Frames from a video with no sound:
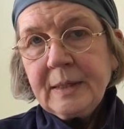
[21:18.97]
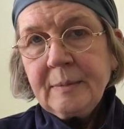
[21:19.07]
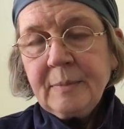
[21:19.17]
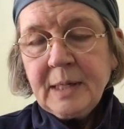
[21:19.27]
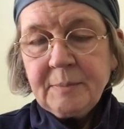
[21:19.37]

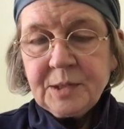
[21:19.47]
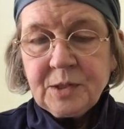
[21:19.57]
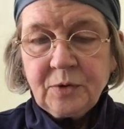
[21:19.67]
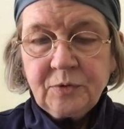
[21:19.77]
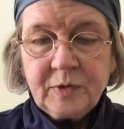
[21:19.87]
murmurs
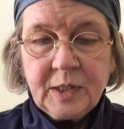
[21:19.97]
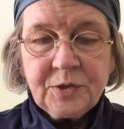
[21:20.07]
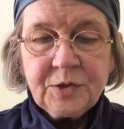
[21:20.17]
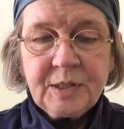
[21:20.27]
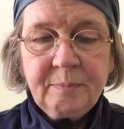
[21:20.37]

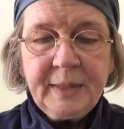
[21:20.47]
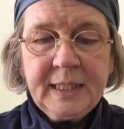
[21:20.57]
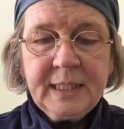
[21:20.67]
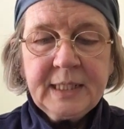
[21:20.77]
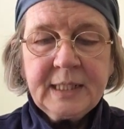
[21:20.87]
Conradus in
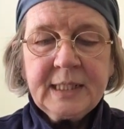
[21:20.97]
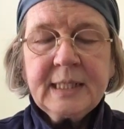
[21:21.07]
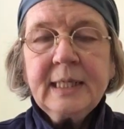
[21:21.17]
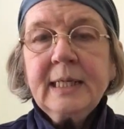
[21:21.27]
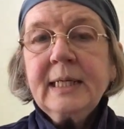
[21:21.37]
penitence,
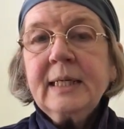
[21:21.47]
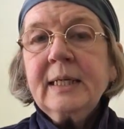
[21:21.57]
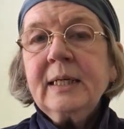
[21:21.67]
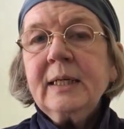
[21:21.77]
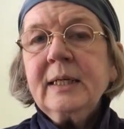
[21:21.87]

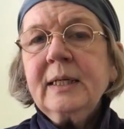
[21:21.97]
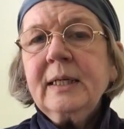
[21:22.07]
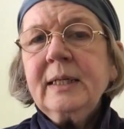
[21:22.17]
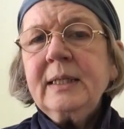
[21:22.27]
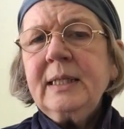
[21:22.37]

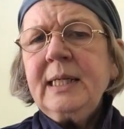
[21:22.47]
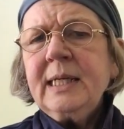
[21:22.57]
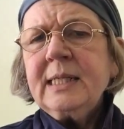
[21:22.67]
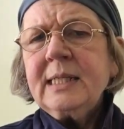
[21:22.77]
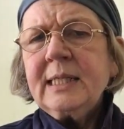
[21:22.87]
and then he
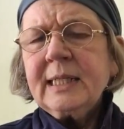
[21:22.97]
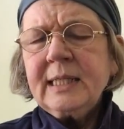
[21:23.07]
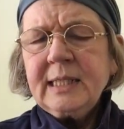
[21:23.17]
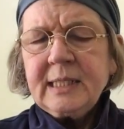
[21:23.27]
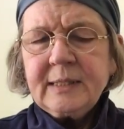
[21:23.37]

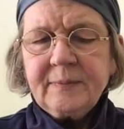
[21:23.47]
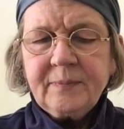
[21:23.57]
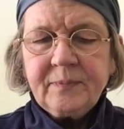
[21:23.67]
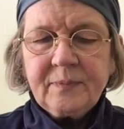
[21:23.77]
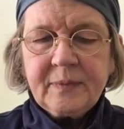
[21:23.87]
hesitates.
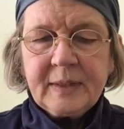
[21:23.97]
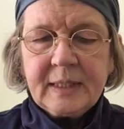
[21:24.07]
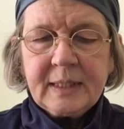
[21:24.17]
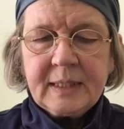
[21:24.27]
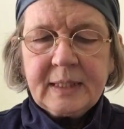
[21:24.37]

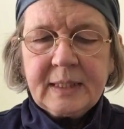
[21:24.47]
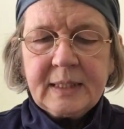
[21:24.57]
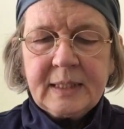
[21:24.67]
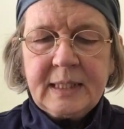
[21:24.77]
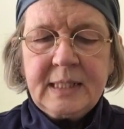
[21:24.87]

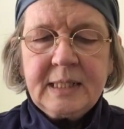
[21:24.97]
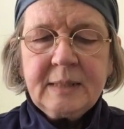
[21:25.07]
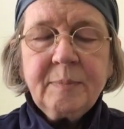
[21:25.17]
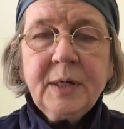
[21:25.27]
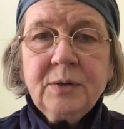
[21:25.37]
He's
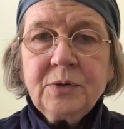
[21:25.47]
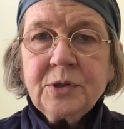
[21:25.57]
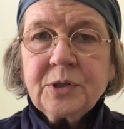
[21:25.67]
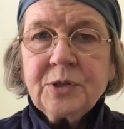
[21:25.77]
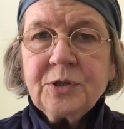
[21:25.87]

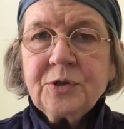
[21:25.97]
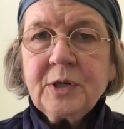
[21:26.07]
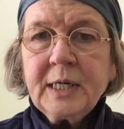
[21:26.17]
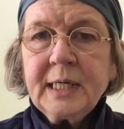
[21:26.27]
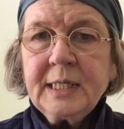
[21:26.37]
supposed to
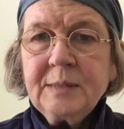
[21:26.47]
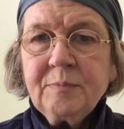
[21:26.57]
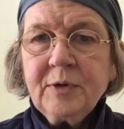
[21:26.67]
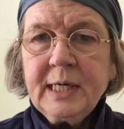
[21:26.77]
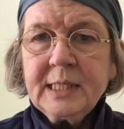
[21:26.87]
strike his
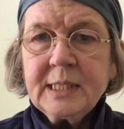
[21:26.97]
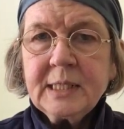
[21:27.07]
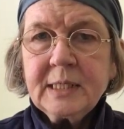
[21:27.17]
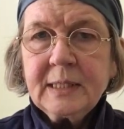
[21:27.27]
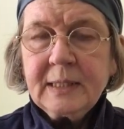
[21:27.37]

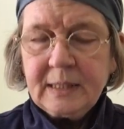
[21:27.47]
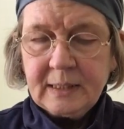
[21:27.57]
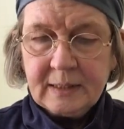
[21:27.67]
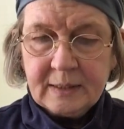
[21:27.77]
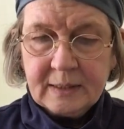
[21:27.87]
breast,
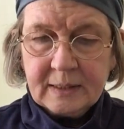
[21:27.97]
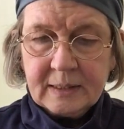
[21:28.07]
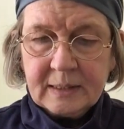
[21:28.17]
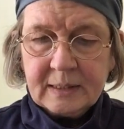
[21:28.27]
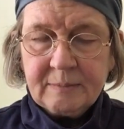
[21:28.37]

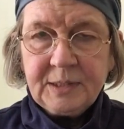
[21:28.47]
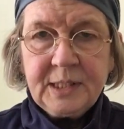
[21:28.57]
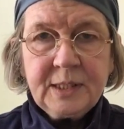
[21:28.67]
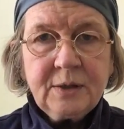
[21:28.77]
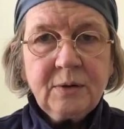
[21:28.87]
but
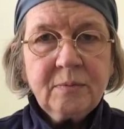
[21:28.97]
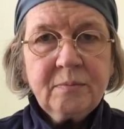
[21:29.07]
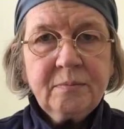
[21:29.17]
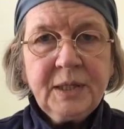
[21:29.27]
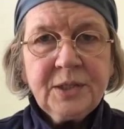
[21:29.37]
he's got
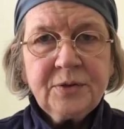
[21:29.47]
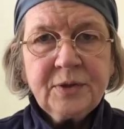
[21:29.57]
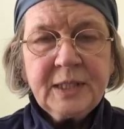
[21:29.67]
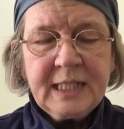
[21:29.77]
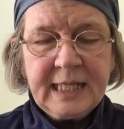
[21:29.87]
butter
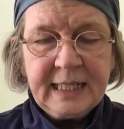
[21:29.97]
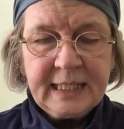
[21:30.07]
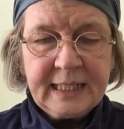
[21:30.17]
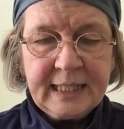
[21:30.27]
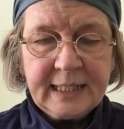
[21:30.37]
on his
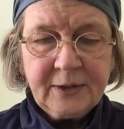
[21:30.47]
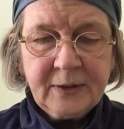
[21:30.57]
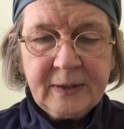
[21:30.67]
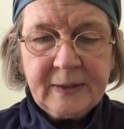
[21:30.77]
hand now,